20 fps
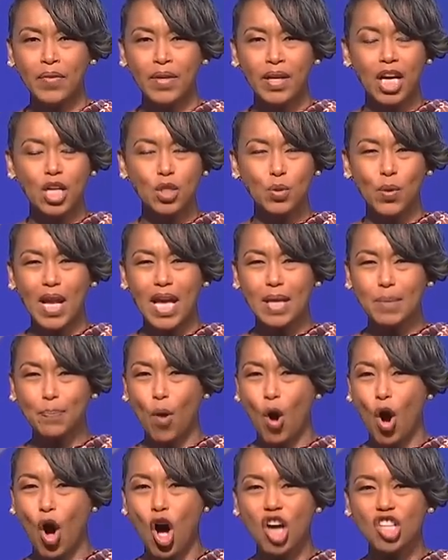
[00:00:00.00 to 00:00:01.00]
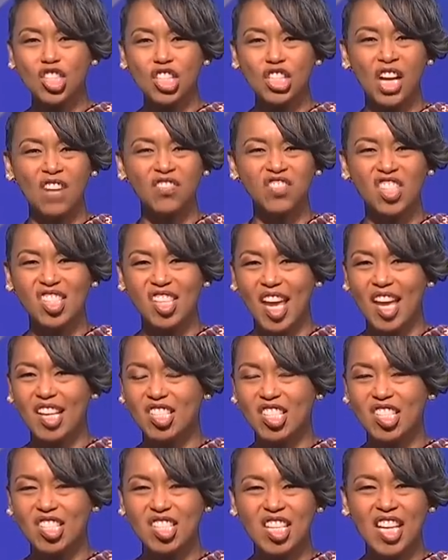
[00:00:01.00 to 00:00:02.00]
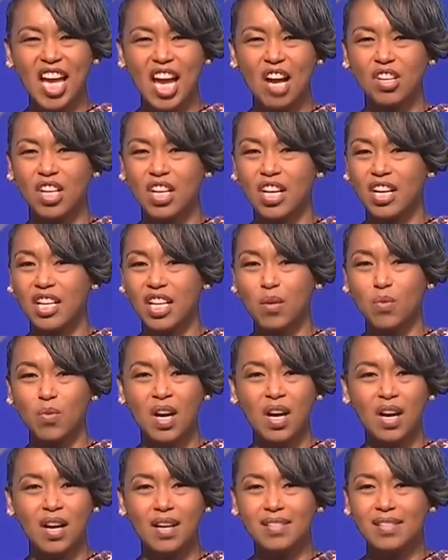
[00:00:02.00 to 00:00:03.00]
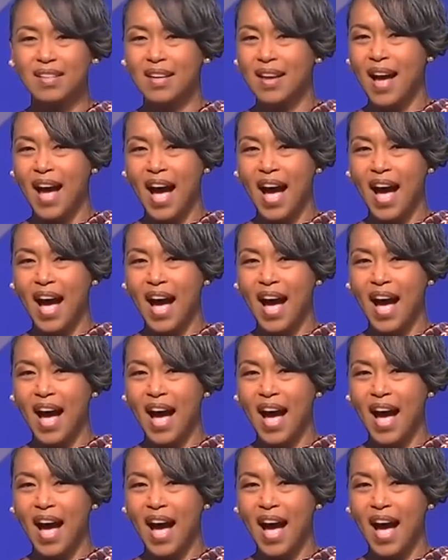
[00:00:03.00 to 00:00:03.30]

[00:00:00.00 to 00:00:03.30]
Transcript: Because when I paused enough to taste and see how good he was,